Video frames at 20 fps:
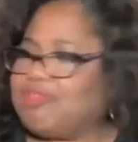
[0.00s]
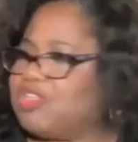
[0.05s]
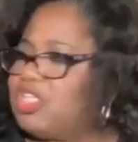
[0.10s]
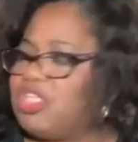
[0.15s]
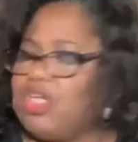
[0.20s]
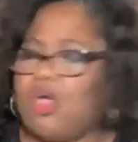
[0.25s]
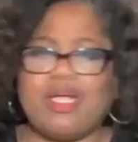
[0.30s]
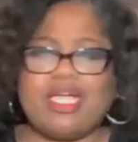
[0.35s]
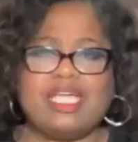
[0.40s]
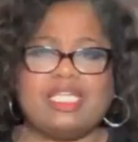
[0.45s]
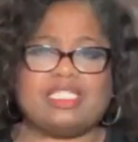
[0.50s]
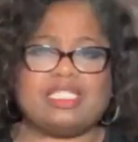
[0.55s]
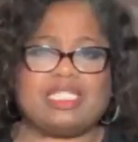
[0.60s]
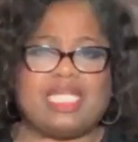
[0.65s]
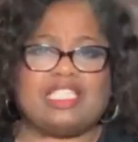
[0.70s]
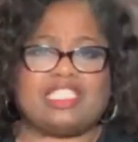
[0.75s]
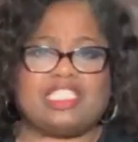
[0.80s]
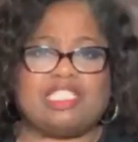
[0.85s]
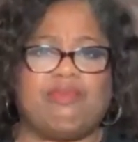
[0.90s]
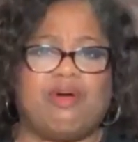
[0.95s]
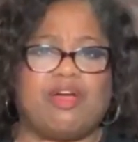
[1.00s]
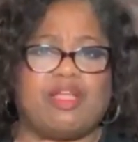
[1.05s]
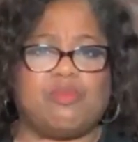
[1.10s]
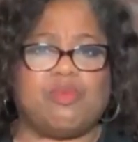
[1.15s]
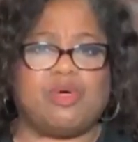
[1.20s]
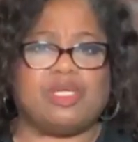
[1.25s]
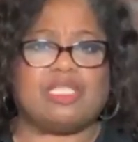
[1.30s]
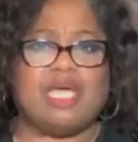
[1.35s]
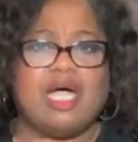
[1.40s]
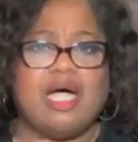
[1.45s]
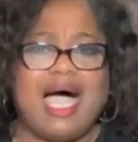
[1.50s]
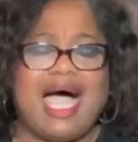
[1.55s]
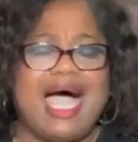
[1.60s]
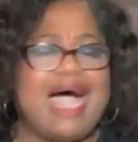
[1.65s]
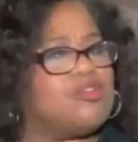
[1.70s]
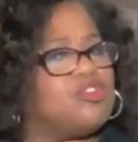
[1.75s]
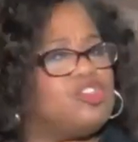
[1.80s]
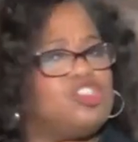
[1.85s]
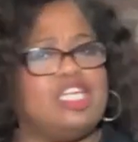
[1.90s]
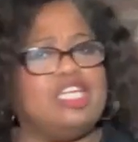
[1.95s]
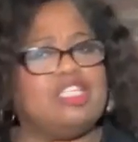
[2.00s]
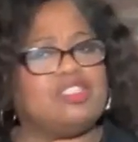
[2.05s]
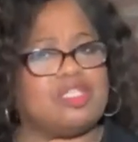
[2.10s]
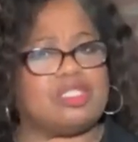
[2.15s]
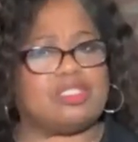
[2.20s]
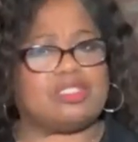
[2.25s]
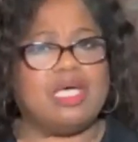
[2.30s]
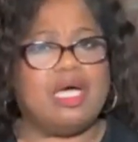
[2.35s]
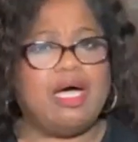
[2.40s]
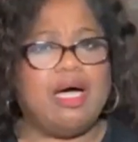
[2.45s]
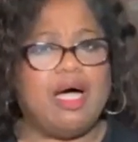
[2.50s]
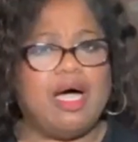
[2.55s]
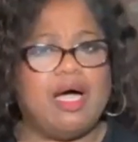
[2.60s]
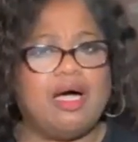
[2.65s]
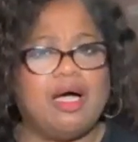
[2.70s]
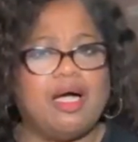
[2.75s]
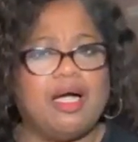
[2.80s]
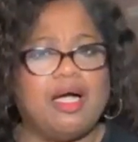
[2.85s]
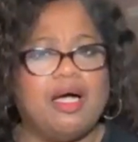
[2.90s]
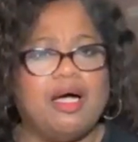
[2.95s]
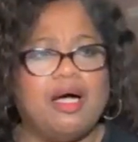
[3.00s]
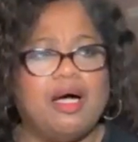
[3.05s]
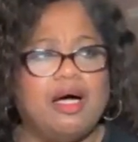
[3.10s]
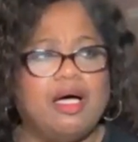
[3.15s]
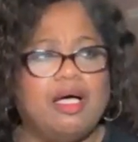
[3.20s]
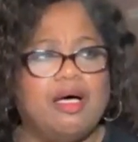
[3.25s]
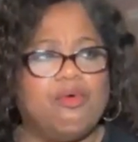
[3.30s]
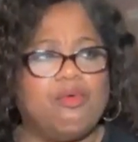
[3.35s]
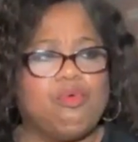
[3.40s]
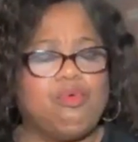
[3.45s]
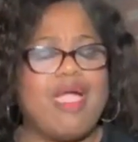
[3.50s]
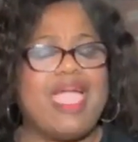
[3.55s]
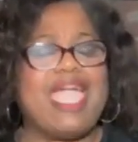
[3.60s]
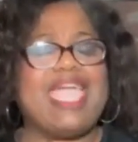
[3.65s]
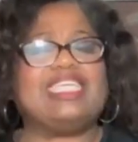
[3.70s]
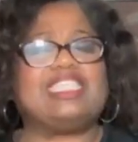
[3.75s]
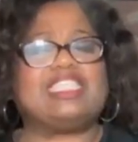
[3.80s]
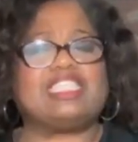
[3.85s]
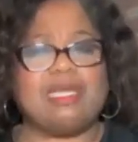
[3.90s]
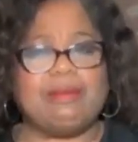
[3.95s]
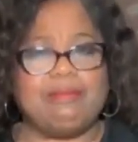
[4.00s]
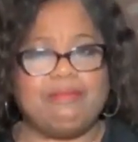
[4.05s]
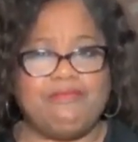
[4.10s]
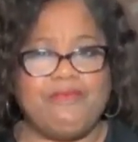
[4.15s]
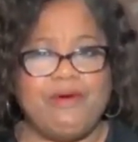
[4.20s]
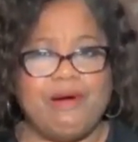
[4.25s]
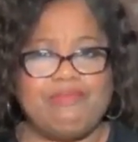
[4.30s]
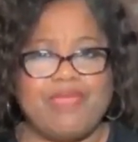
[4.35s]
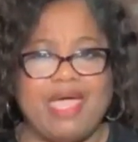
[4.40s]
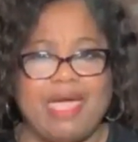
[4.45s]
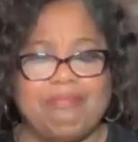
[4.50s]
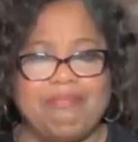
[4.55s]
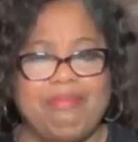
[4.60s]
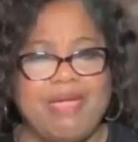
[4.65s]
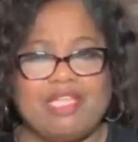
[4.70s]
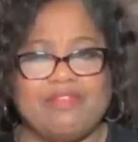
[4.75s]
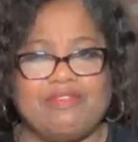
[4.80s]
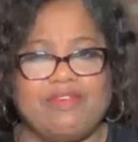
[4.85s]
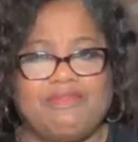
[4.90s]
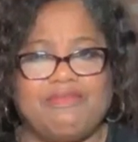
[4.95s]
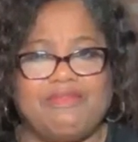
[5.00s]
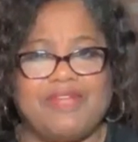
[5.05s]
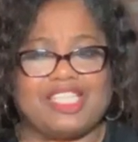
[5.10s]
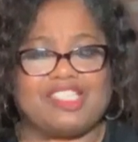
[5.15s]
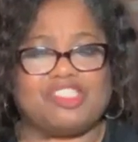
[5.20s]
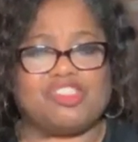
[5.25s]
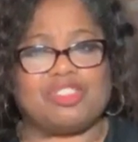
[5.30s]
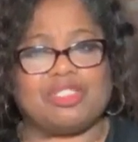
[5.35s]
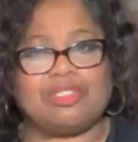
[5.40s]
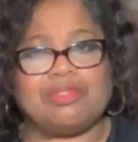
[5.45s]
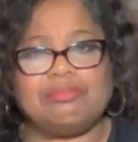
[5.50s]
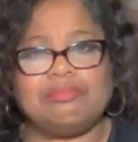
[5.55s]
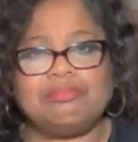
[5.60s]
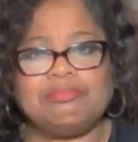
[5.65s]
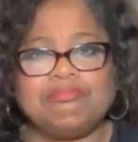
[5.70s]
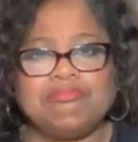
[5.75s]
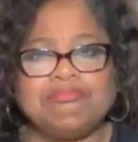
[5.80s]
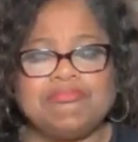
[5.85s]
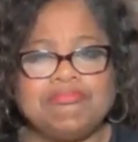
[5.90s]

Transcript: I'm sure his testimony was how Jesus raised him from that bed of affliction.